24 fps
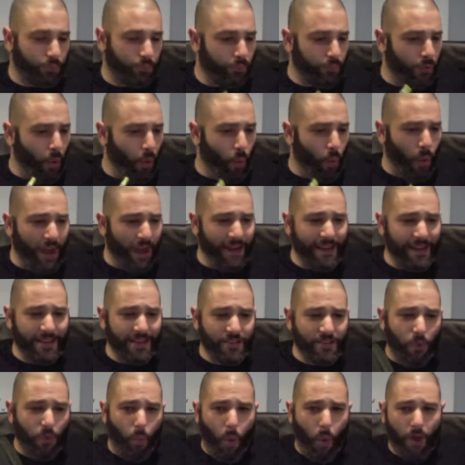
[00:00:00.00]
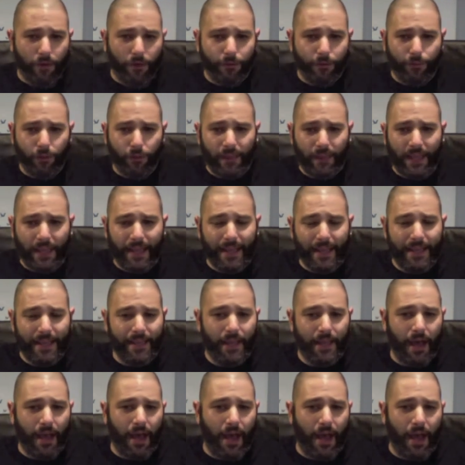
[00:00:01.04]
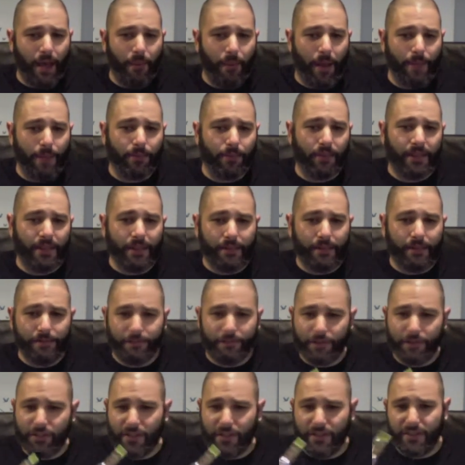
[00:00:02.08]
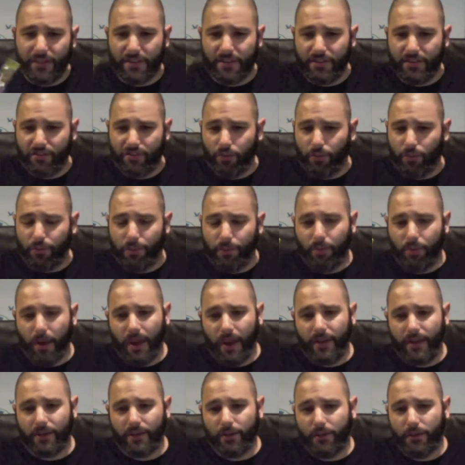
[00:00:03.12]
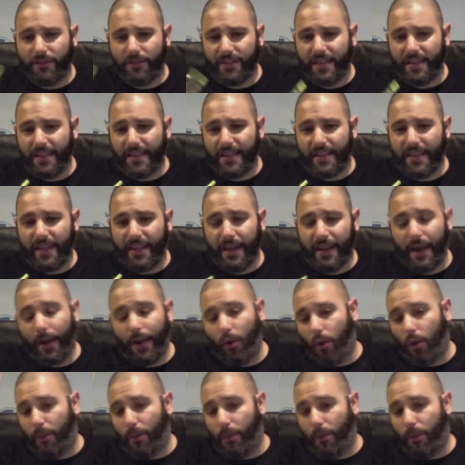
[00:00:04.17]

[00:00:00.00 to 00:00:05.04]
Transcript: Wendy is a wonderful lady. I believe she's the sole proprietor of Stinky Canuck,